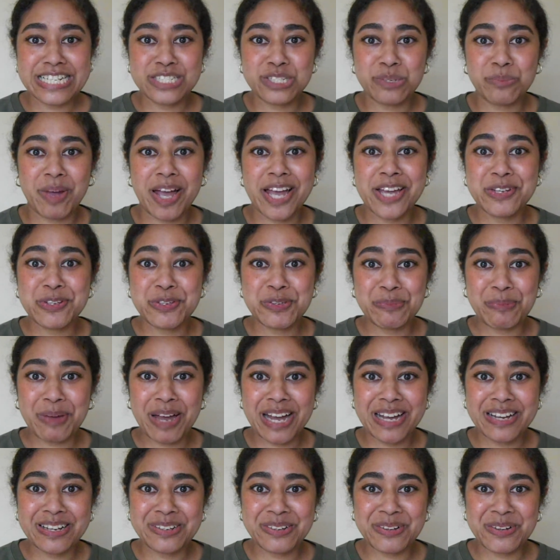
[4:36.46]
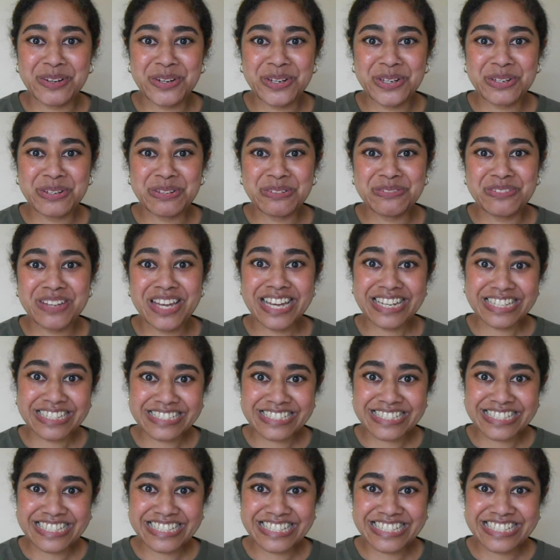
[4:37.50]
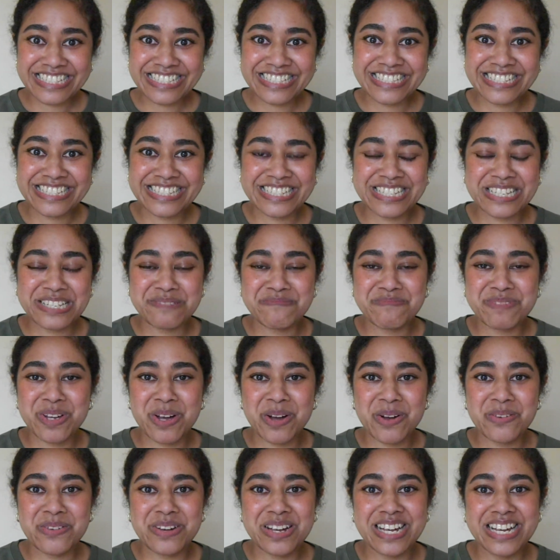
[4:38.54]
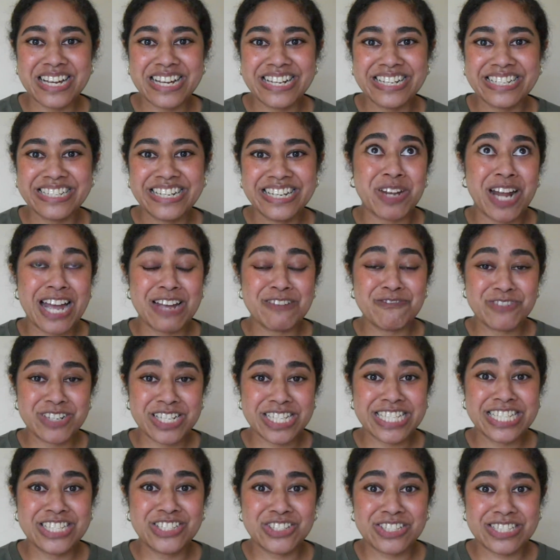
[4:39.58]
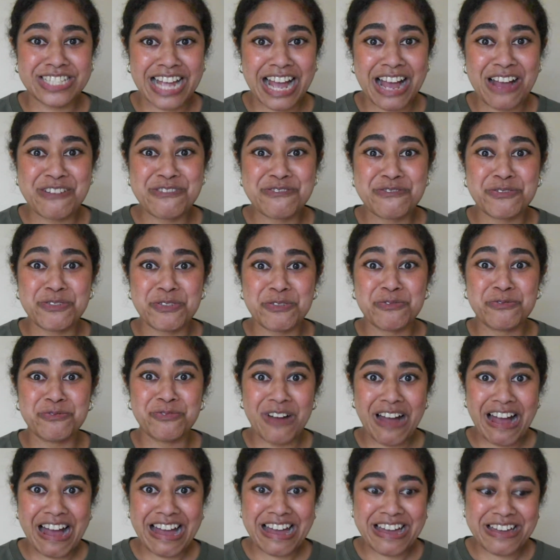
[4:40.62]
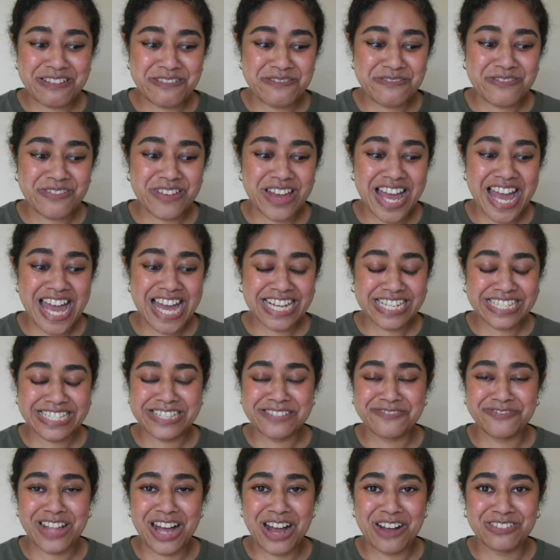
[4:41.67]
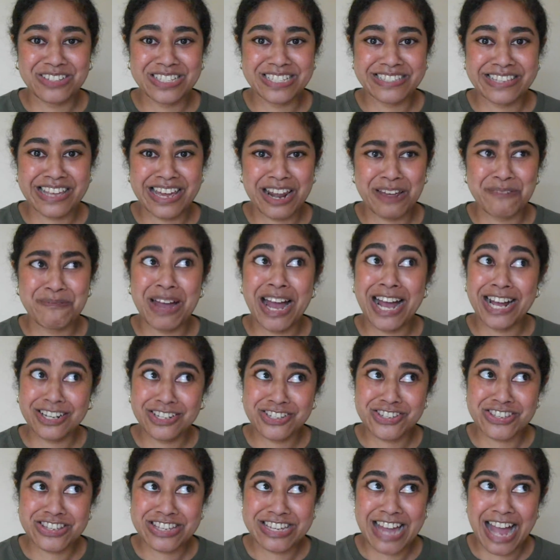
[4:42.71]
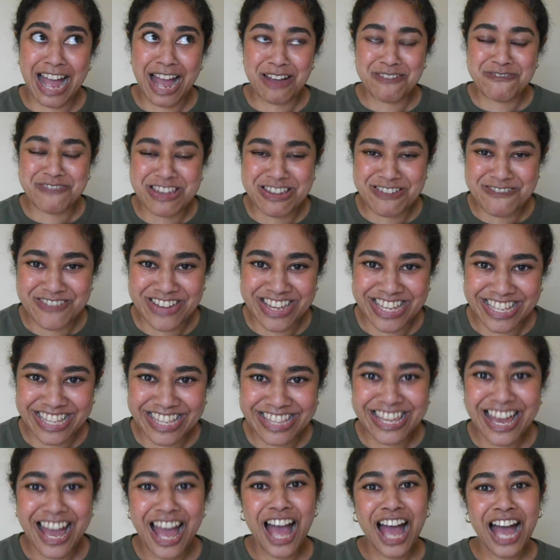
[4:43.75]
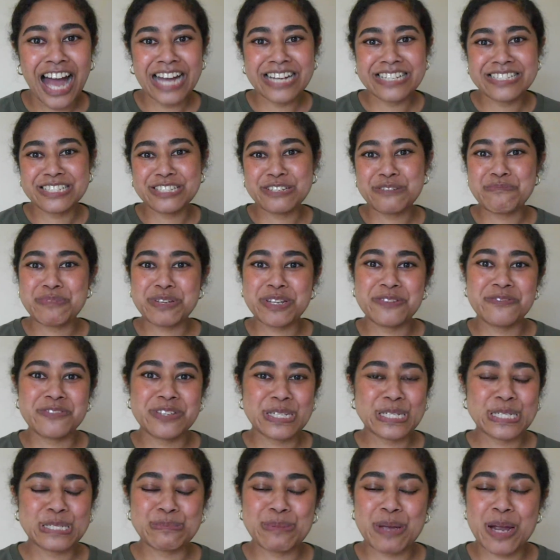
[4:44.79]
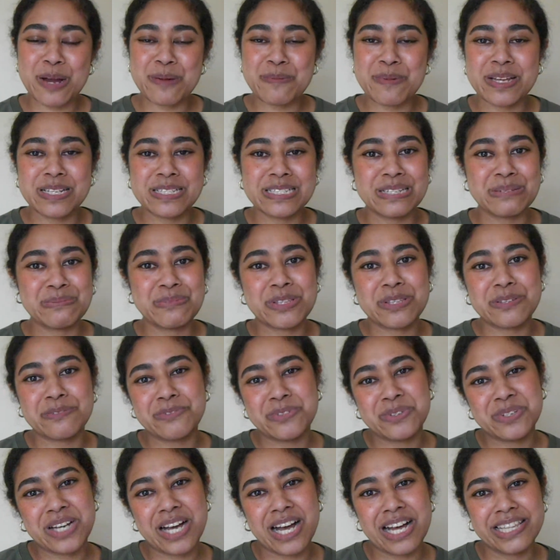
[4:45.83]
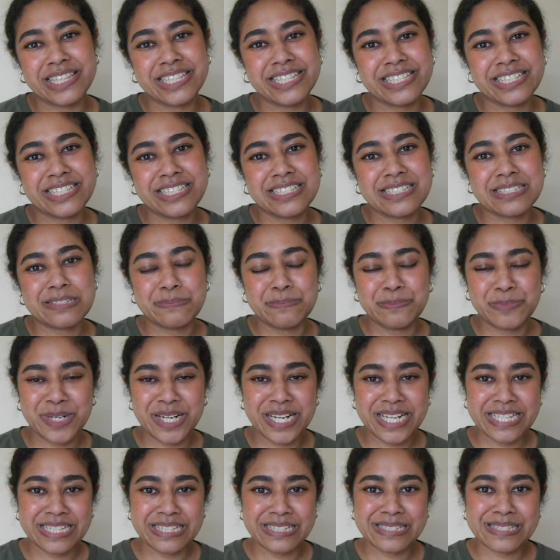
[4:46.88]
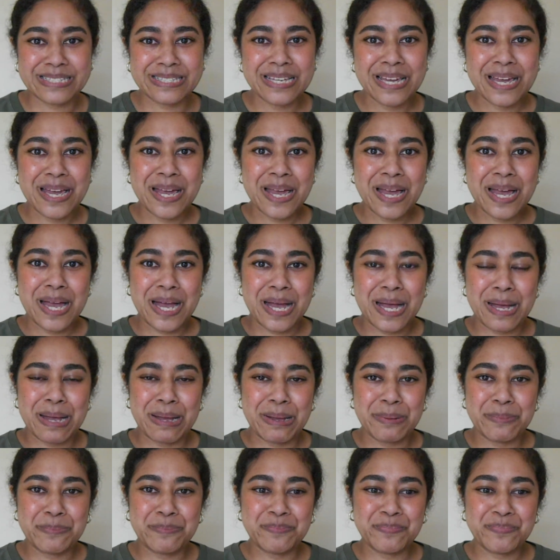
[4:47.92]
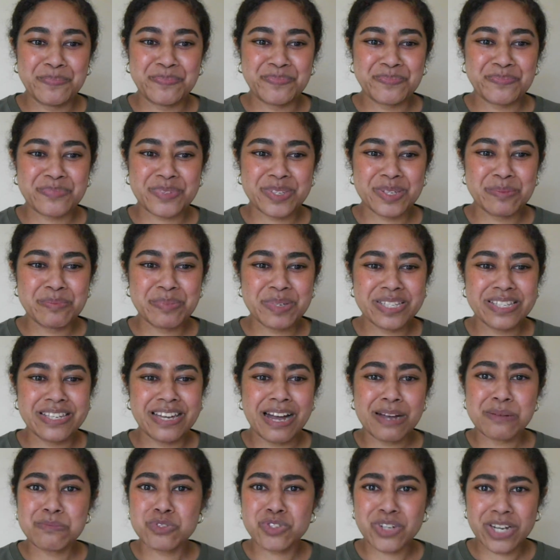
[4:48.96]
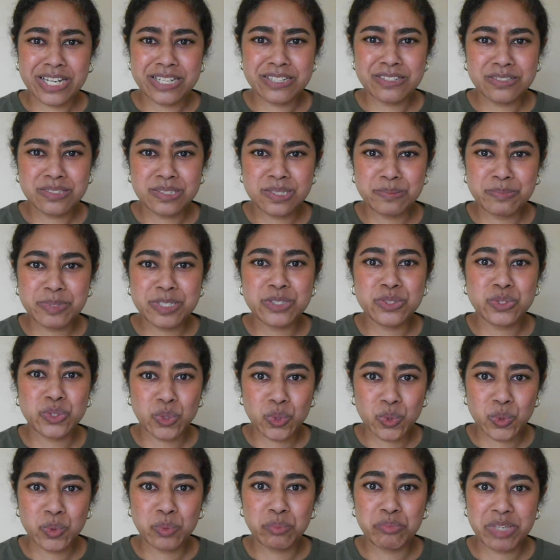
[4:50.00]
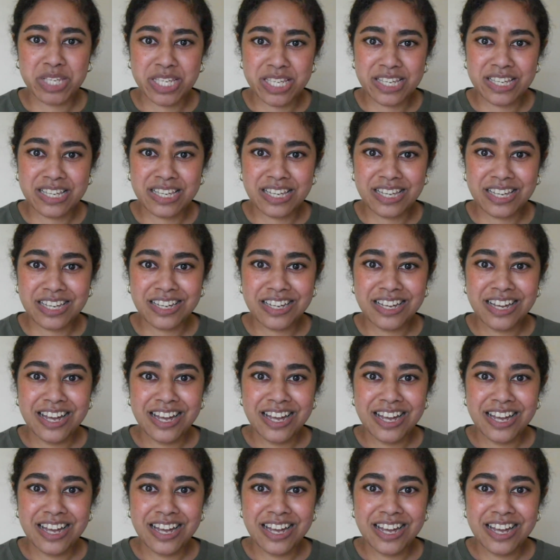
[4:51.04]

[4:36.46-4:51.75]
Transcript: to buy a new pack of hexies to keep going. I really just have 5 hexie flowers that I'm actually happy with. I did a bit of experimenting with a few colors and prints. But yeah, I'm trying not to be too picky.